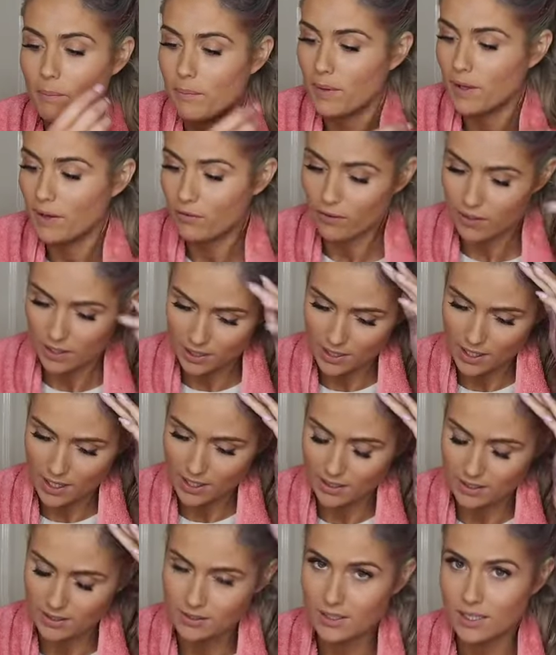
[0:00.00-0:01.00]
if I
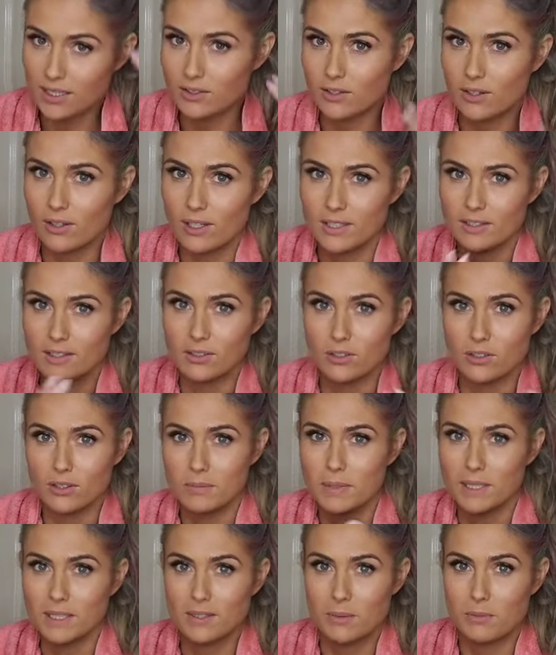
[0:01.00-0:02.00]
had these colours and just
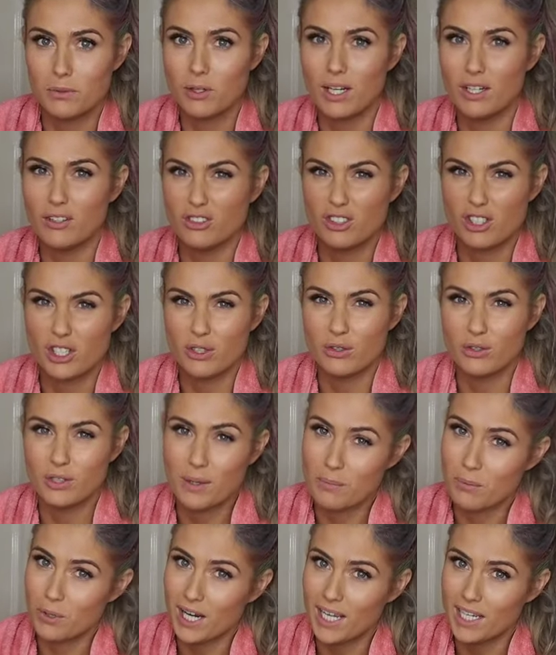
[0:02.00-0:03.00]
mix them around through a
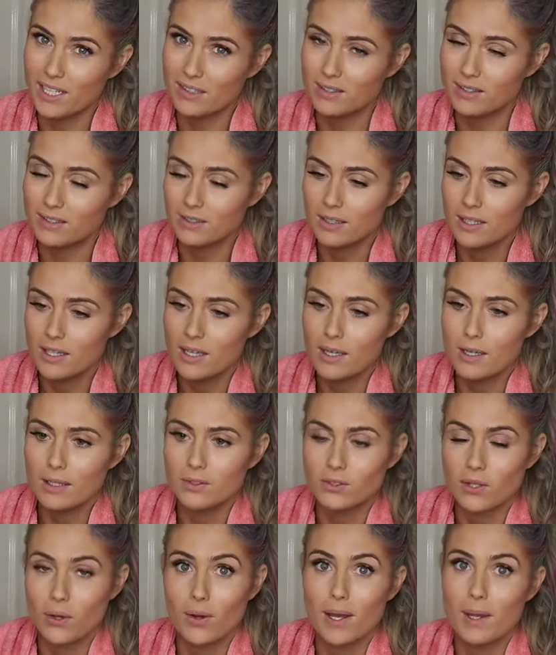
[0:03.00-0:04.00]
braid.
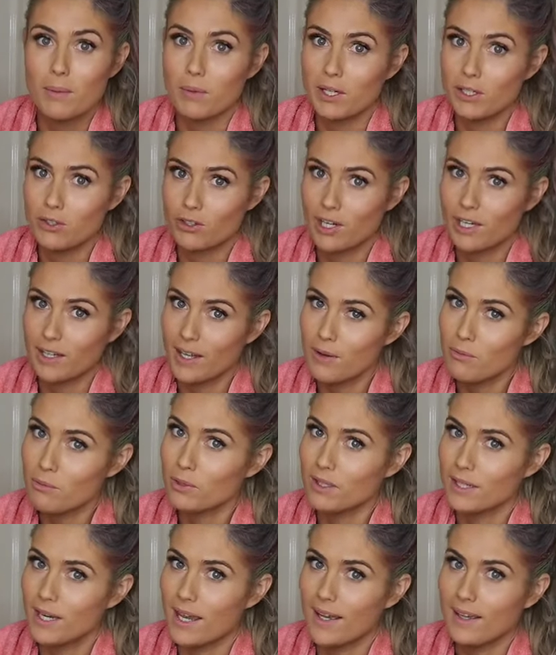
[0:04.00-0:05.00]
So I might try that
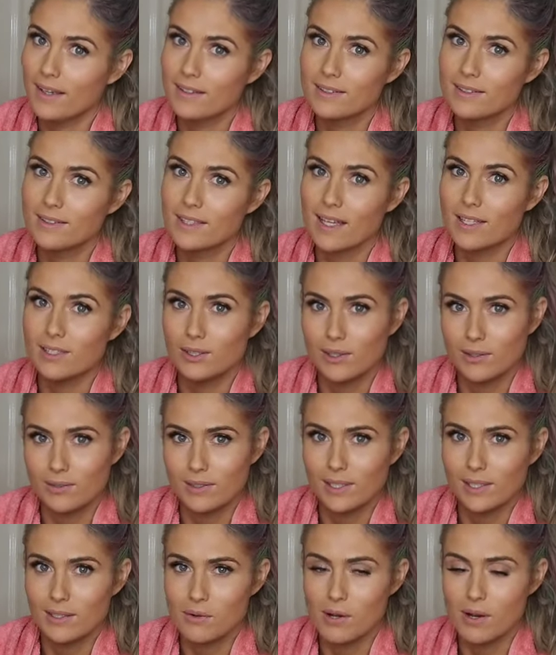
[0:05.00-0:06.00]
one next and do a
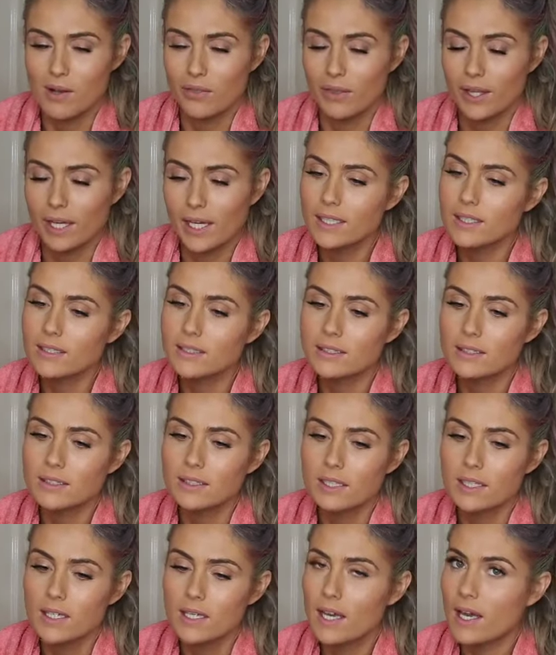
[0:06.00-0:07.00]
video on that.
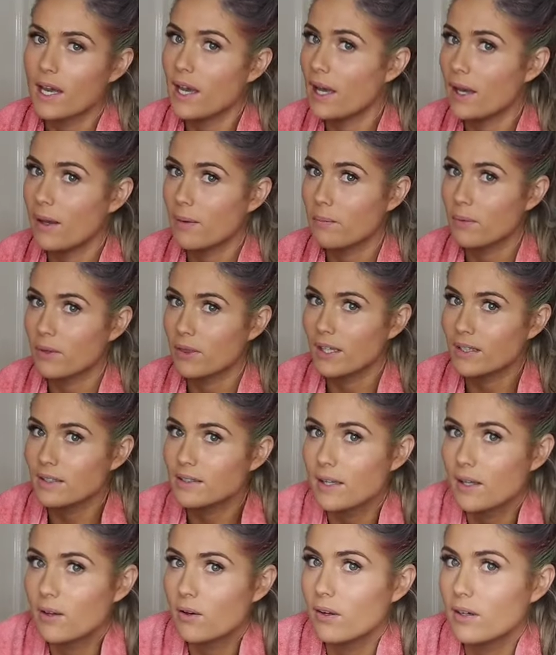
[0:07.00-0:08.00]
But
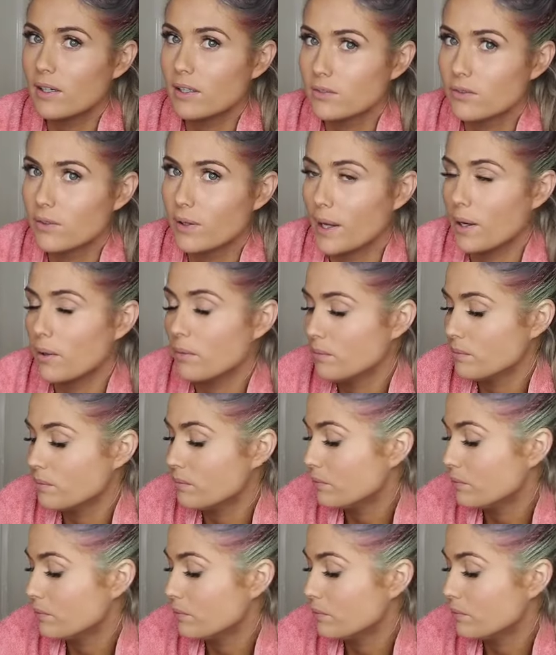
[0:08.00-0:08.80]
that's the colours for now.